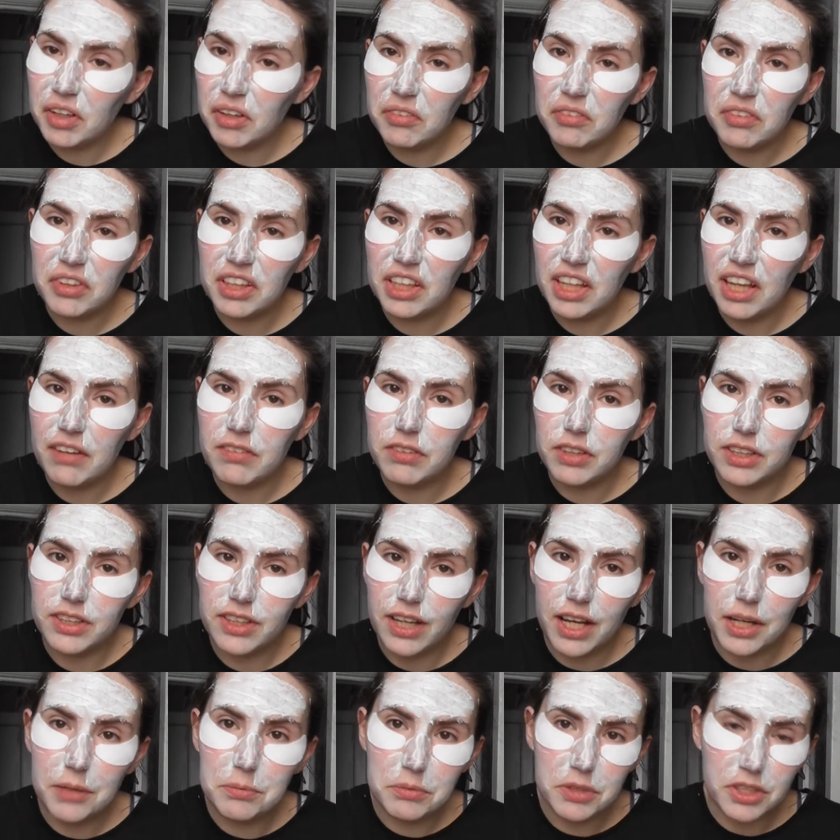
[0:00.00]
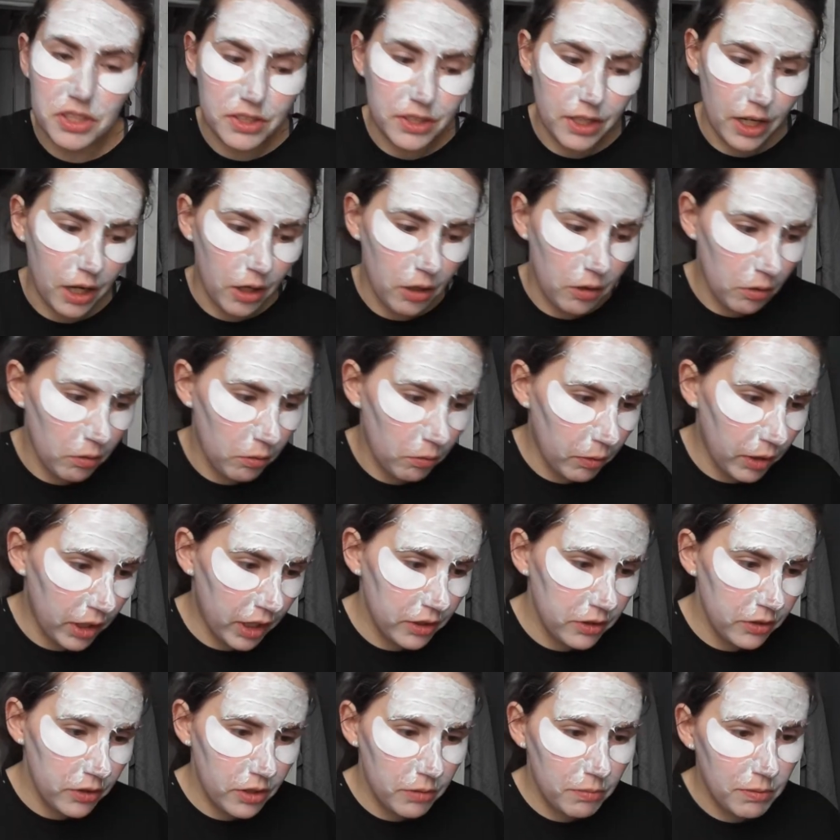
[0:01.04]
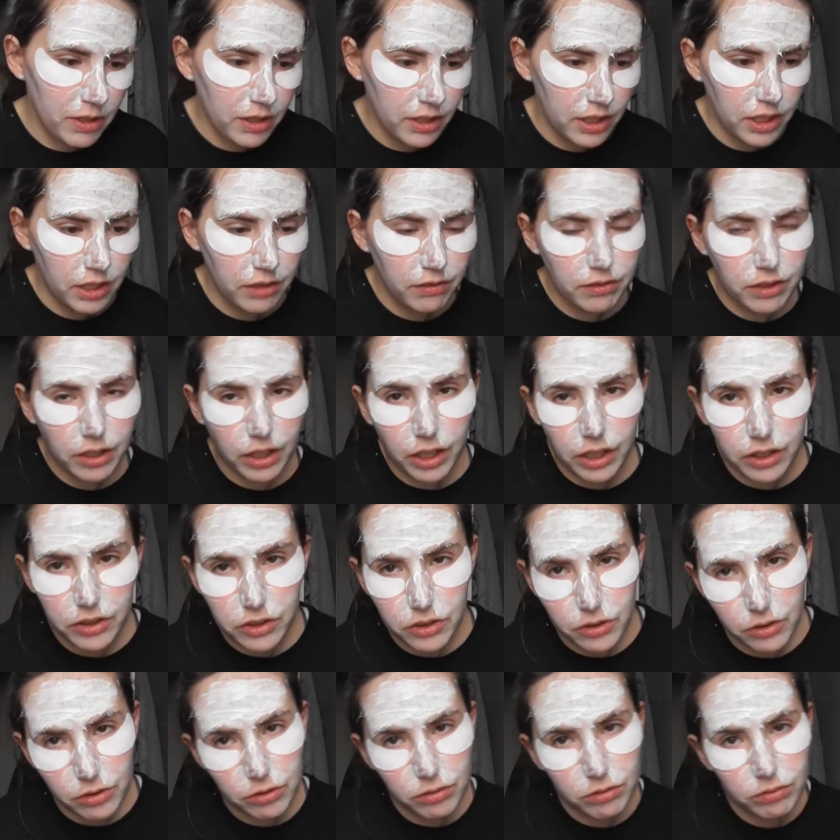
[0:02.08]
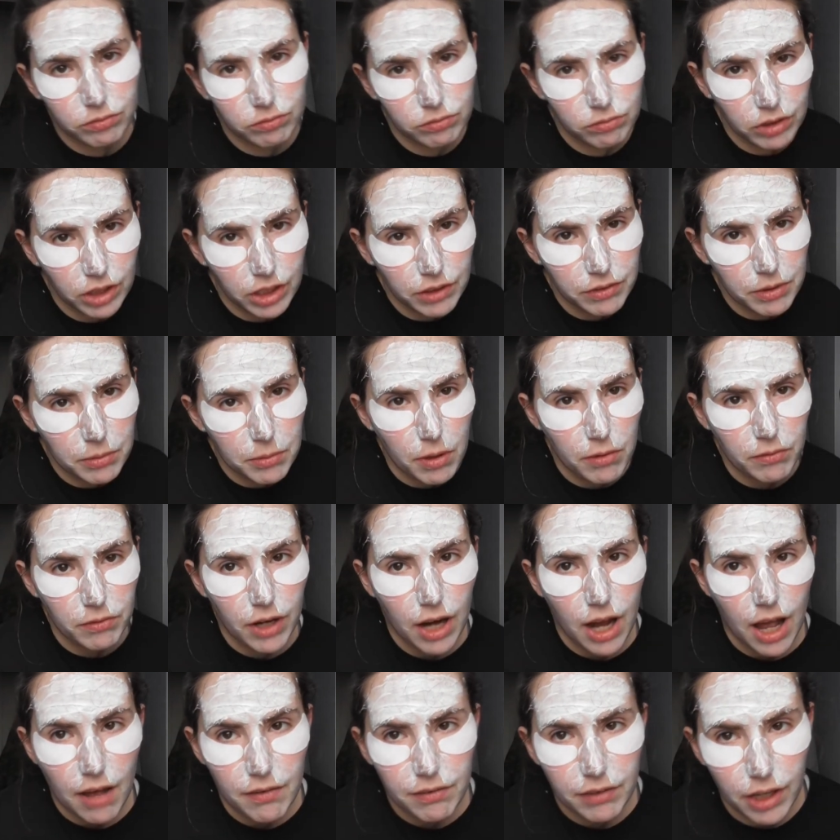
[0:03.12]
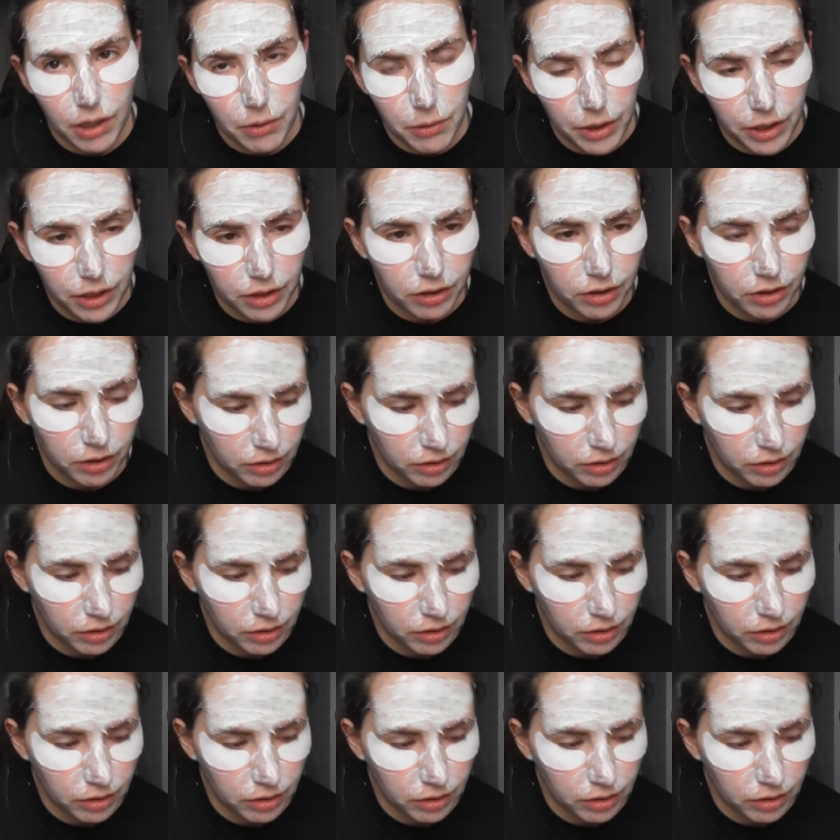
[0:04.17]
don't really have the time just now. When I do them in the evening, I do leave them on for half an hour,